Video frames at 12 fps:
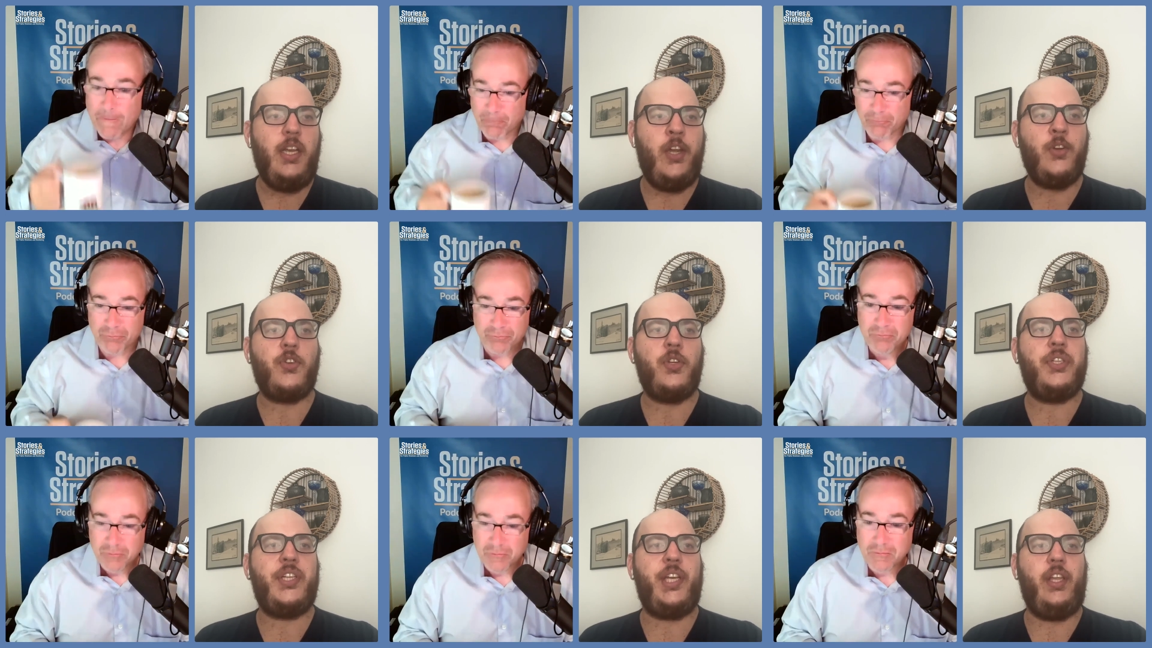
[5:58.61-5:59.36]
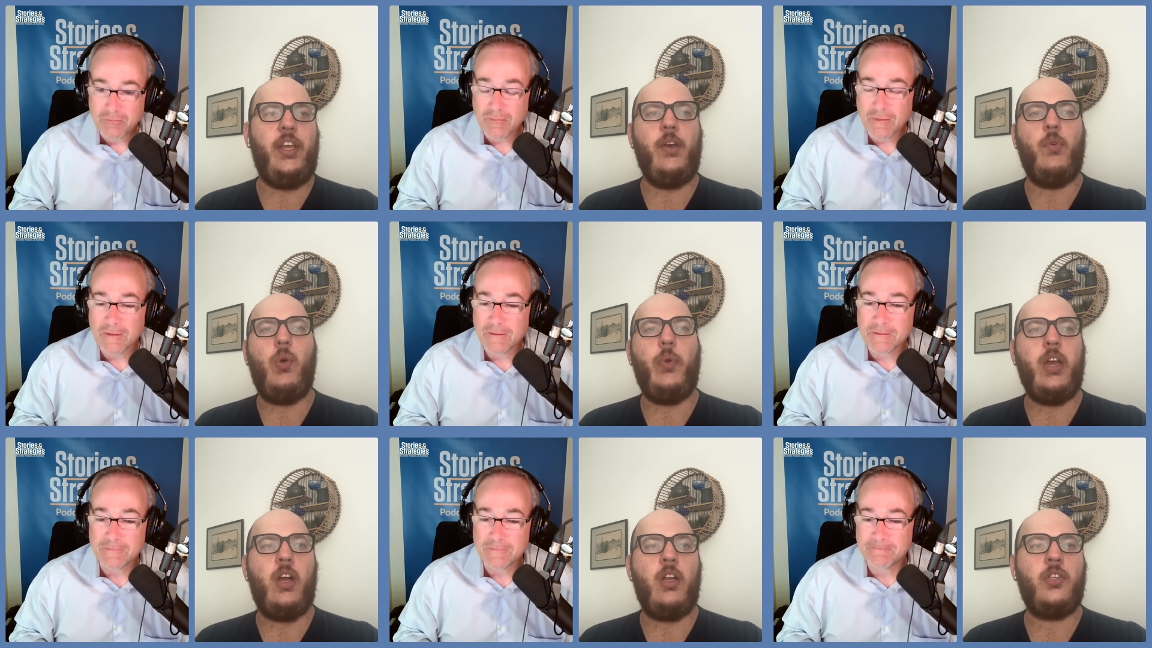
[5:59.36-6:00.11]
Speaker 1: Interestingly, what
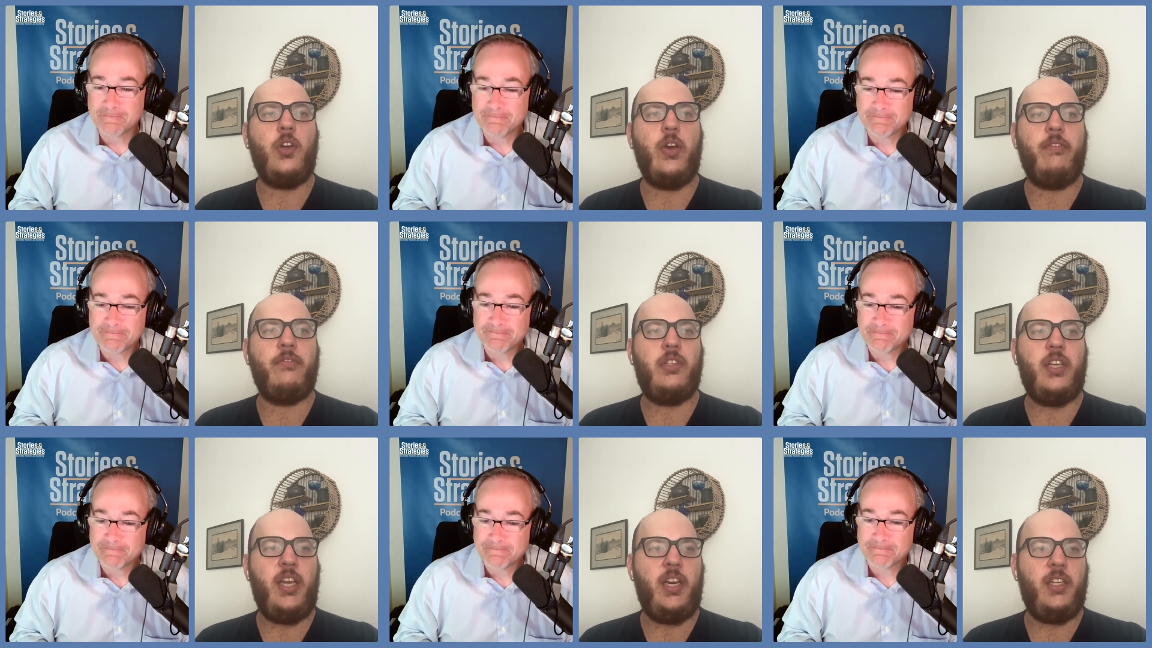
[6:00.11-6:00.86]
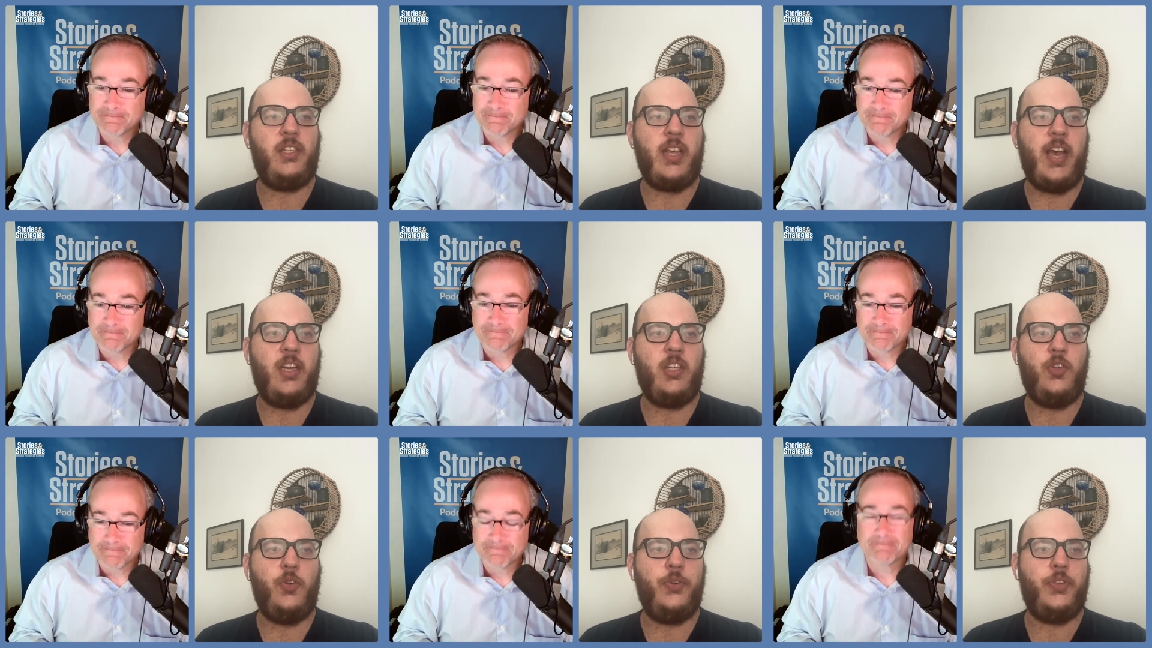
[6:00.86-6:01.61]
we also have seen is
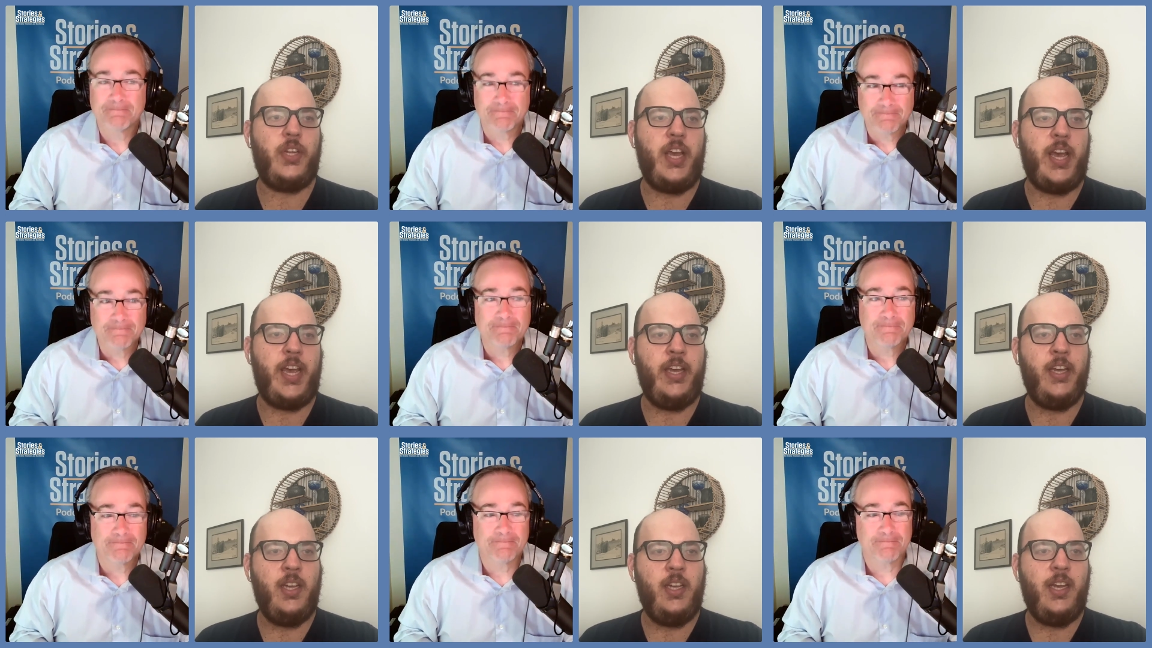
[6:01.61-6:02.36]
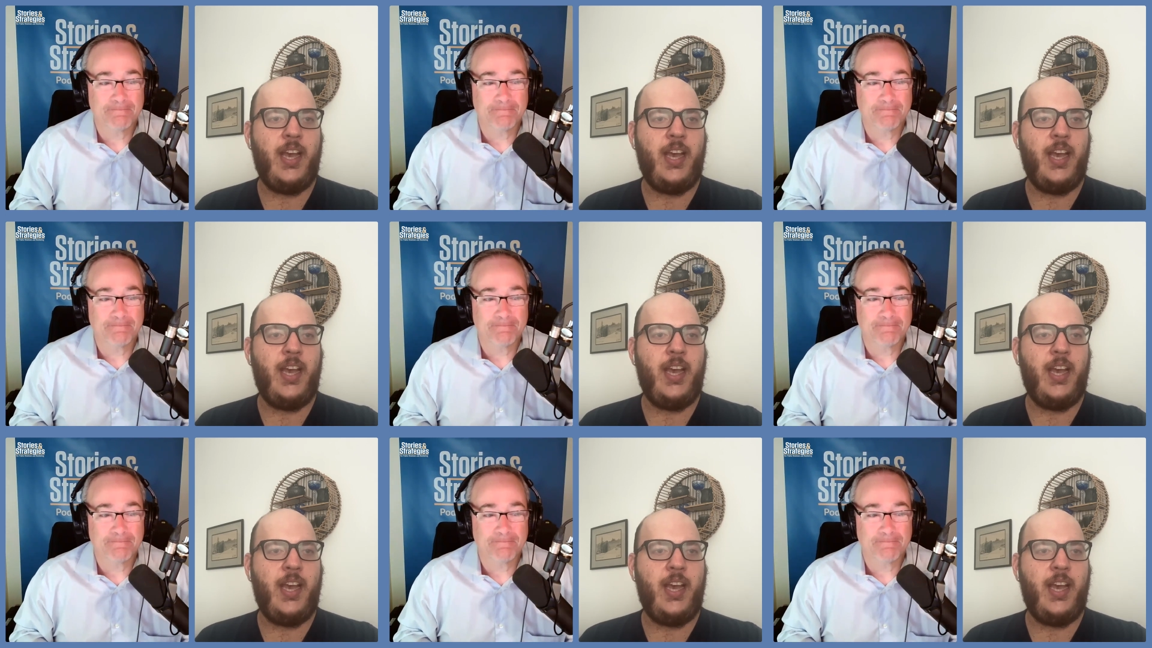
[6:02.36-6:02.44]
that Tuesday